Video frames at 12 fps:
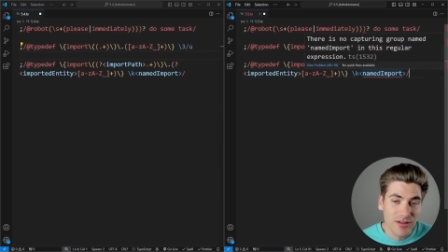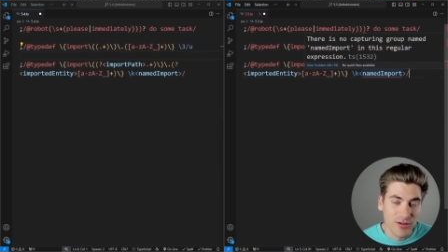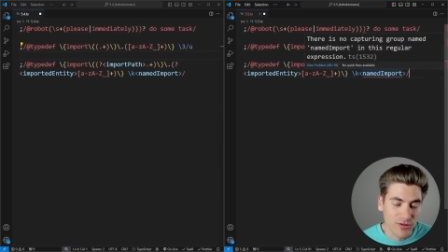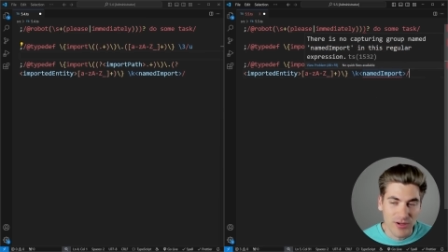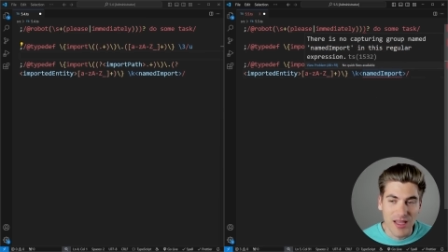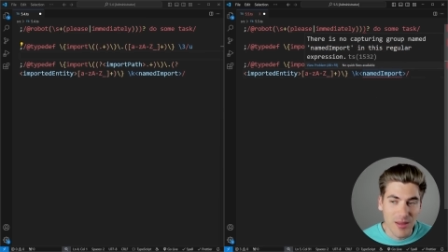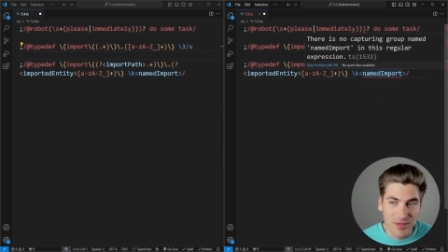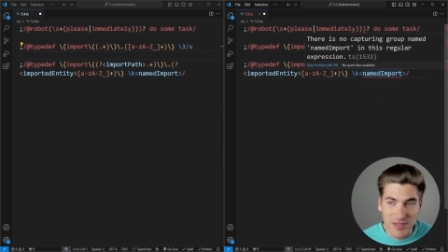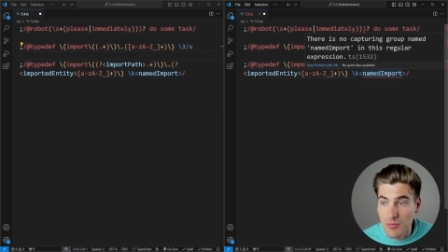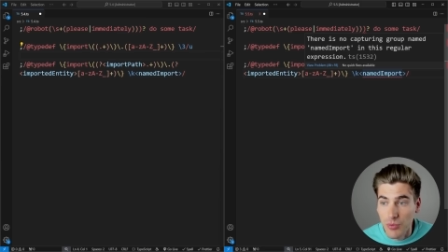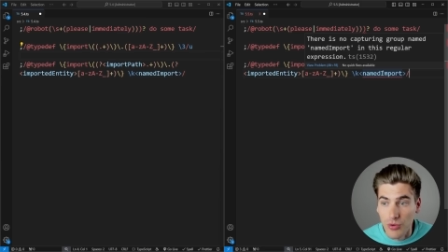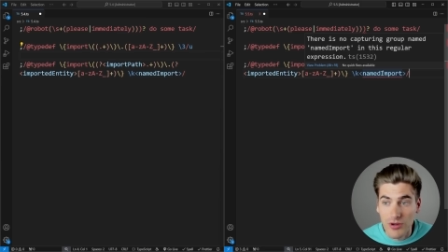or named
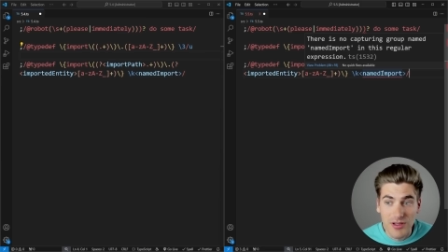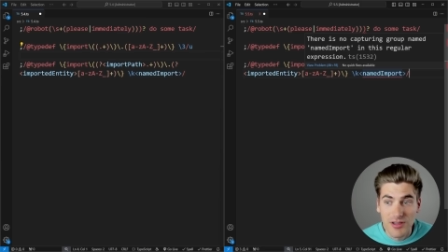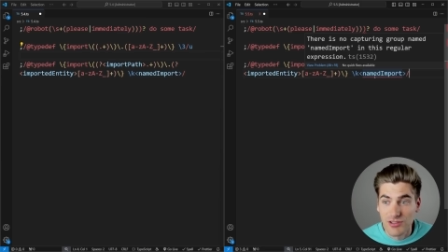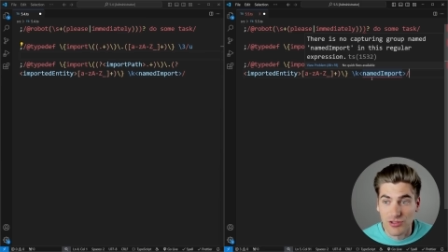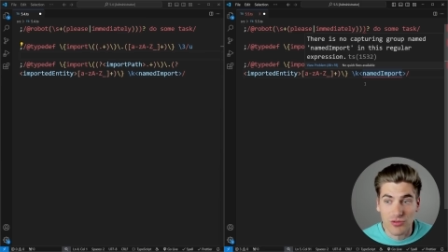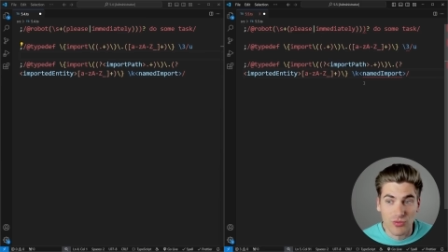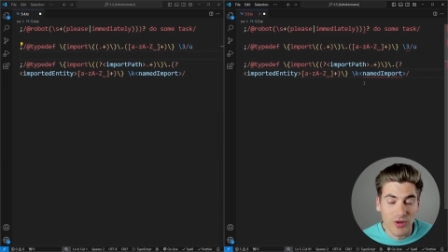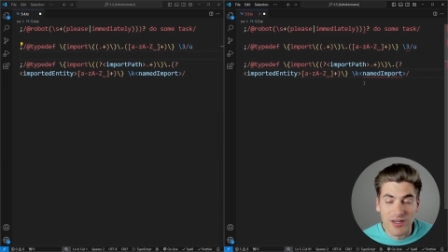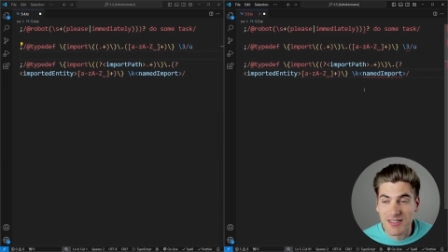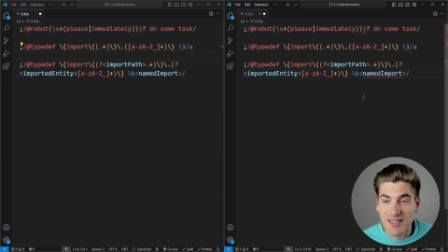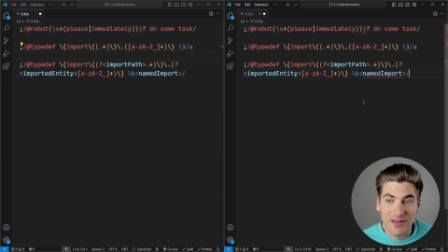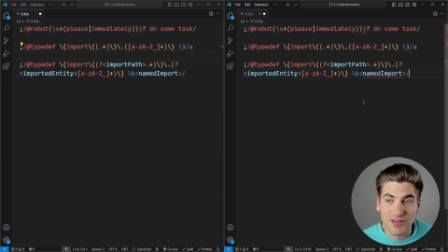import. So what
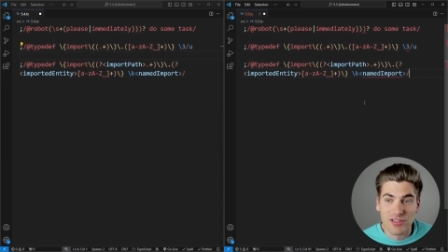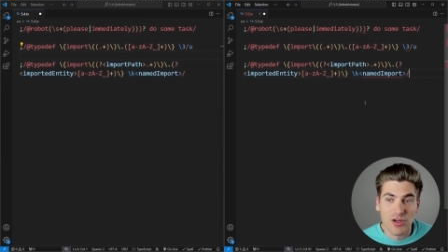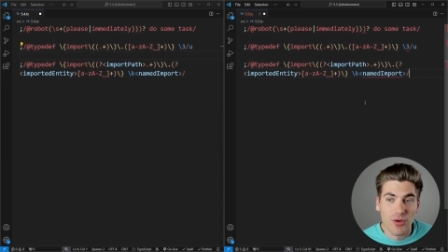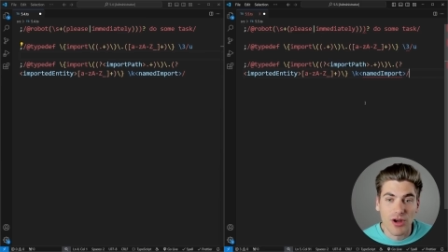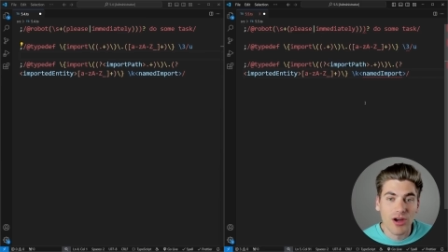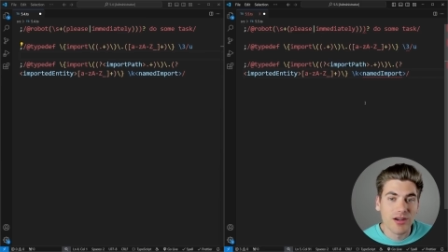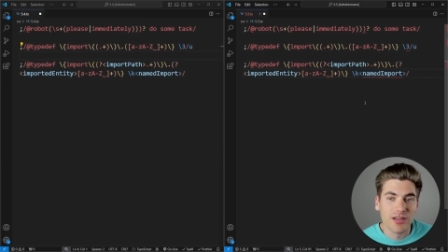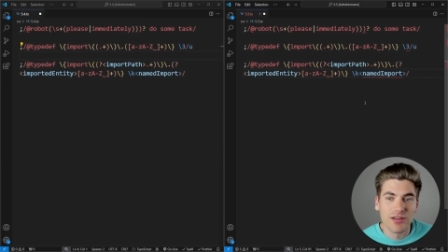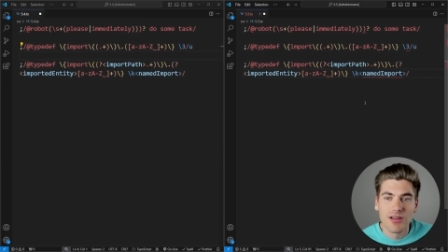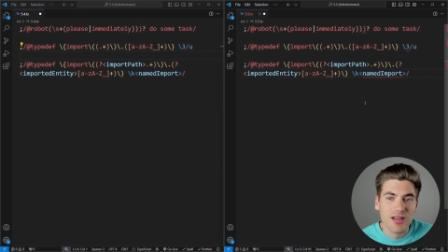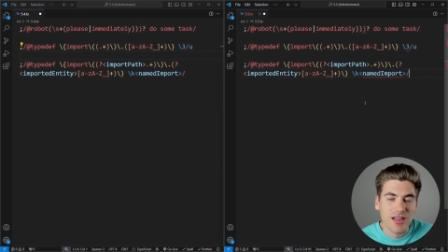exactly is going on here?